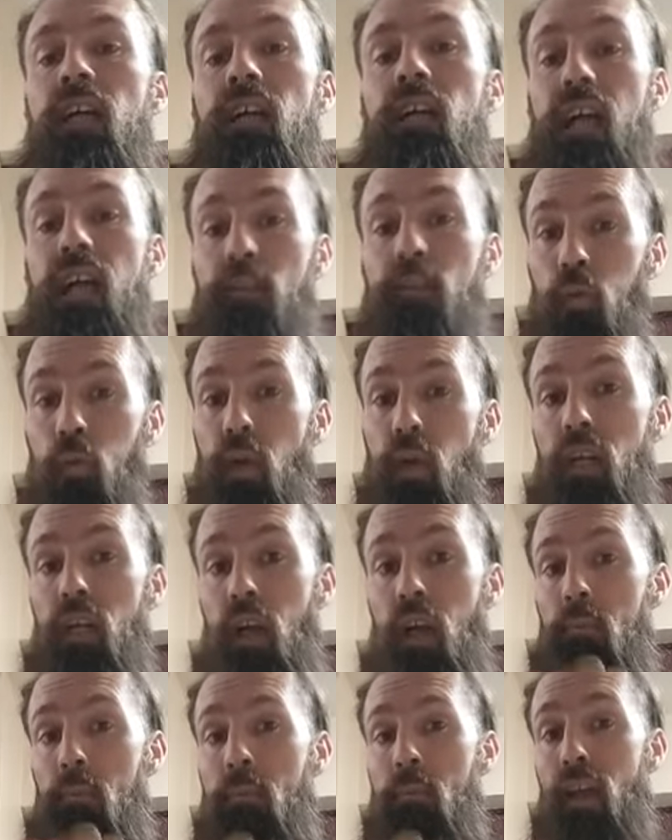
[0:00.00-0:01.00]
If we
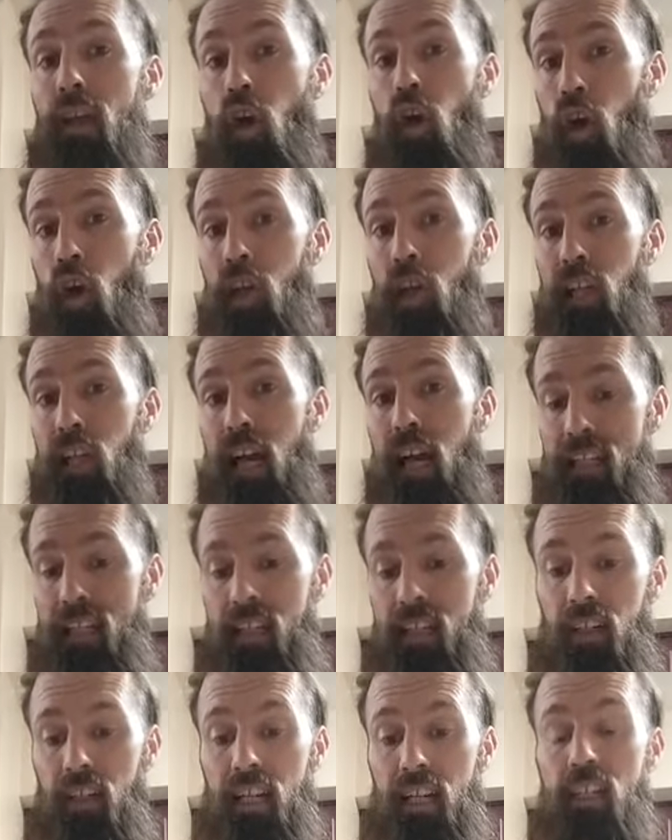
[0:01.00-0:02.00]
met online
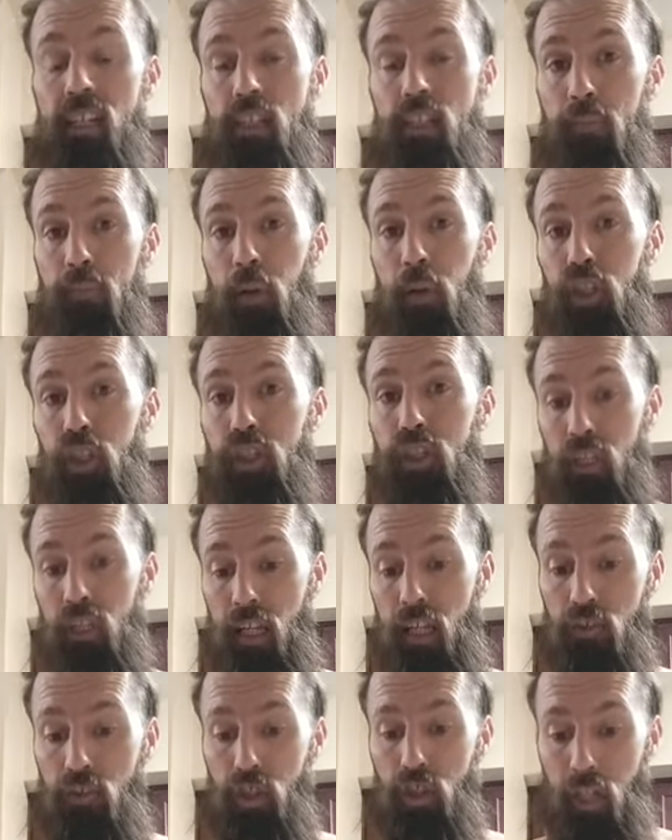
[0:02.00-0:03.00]
here and it's person,
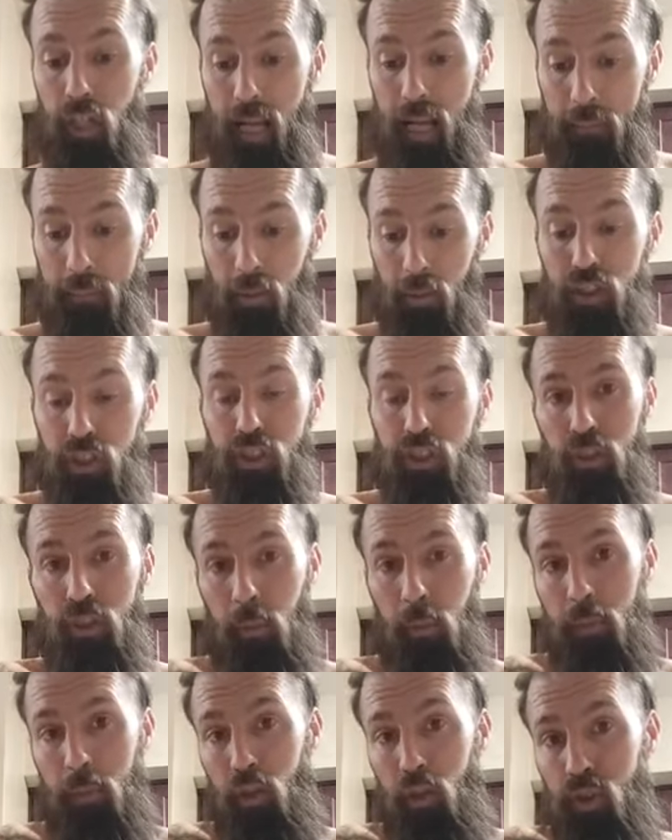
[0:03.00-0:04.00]
if you're a person, the
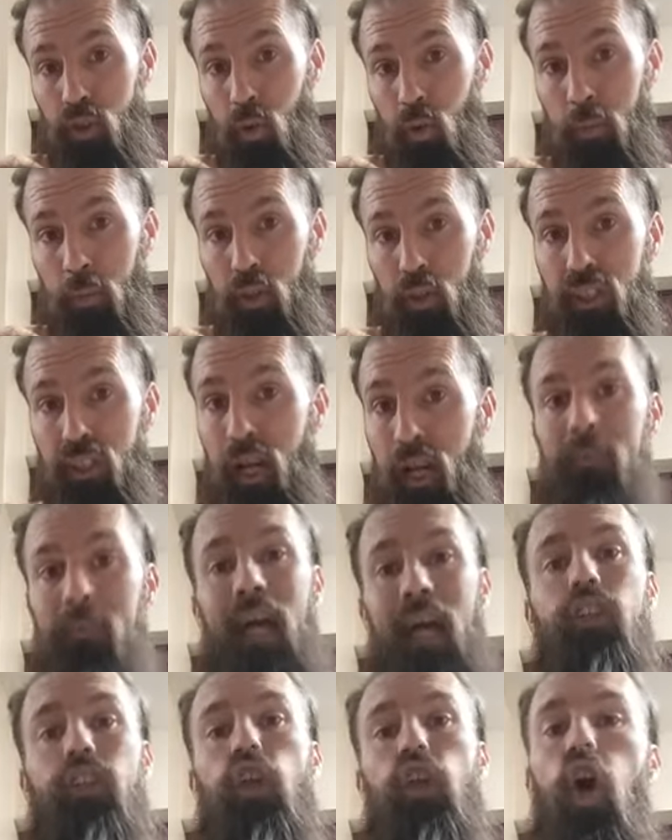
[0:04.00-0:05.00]
personal person, I'm
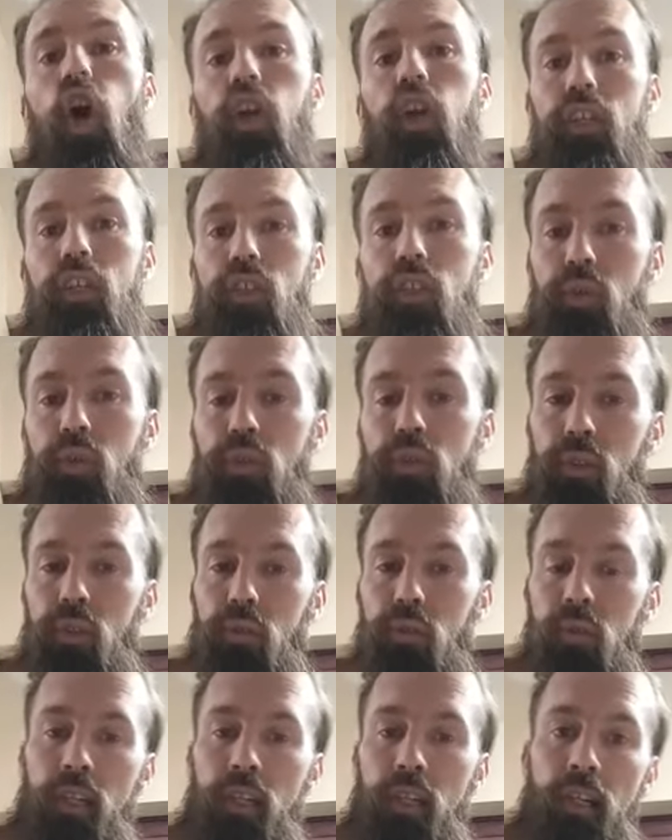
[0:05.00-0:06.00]
not talking to you.
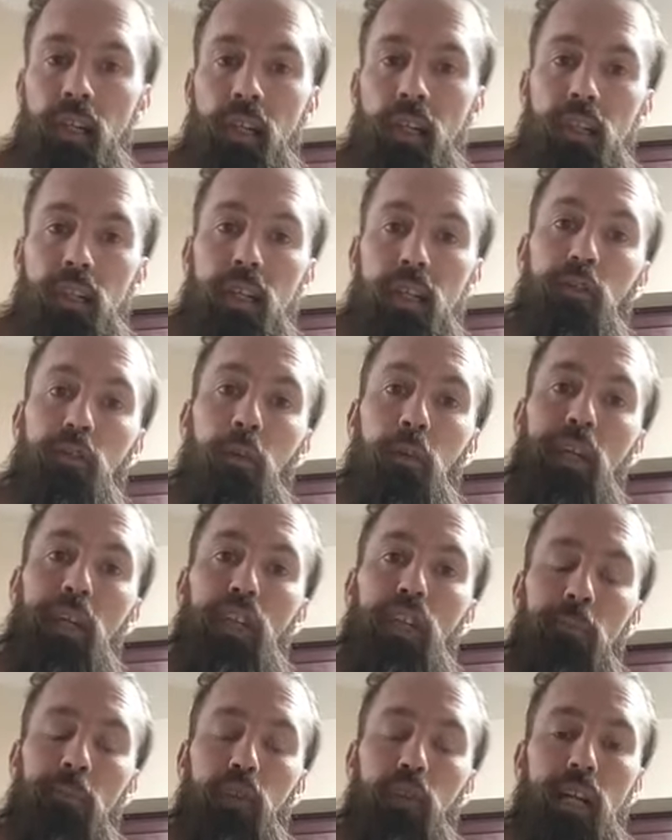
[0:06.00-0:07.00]
The information
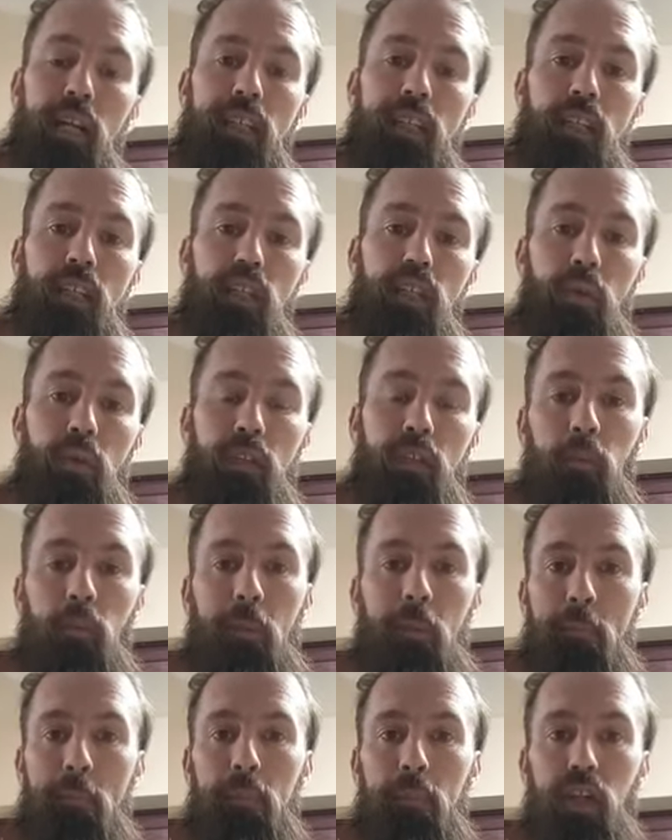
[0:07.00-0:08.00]
I'm trying to get you is from a
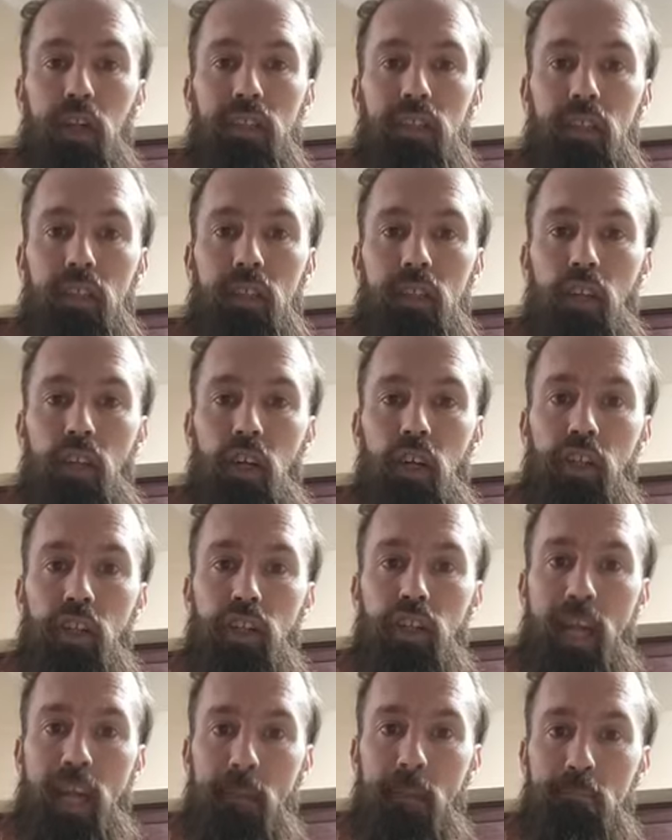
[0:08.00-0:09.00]
person to
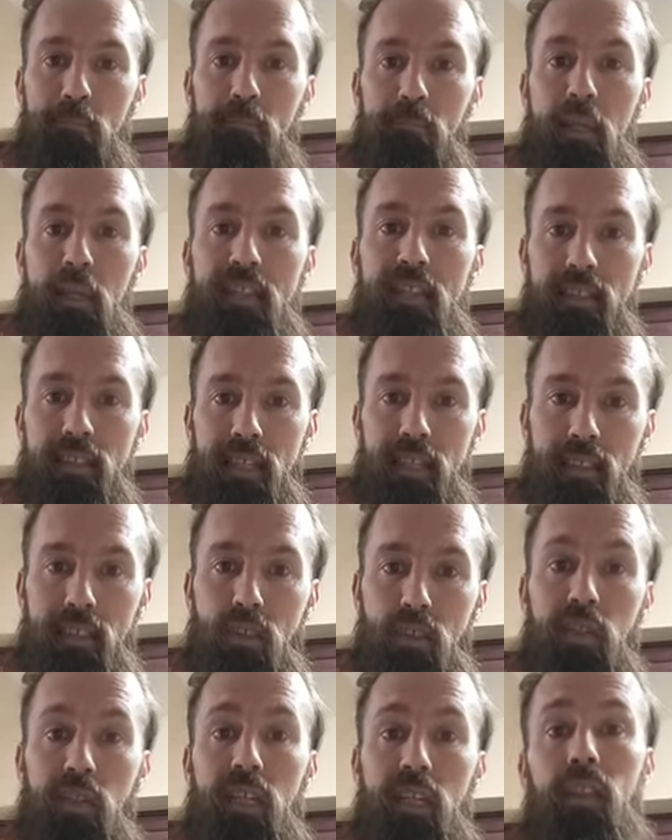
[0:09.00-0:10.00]
understand business, to
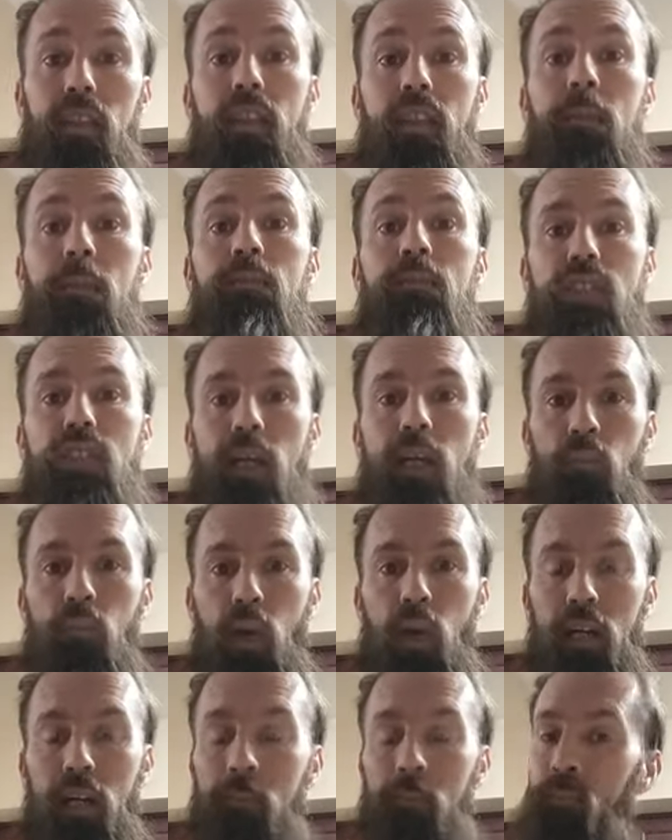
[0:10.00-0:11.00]
get them
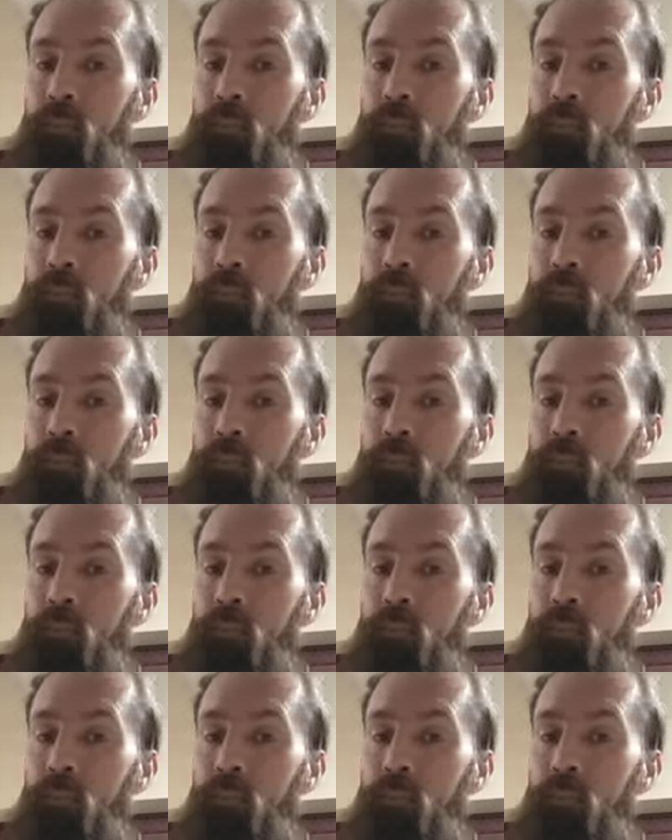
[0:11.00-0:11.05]
somewhere.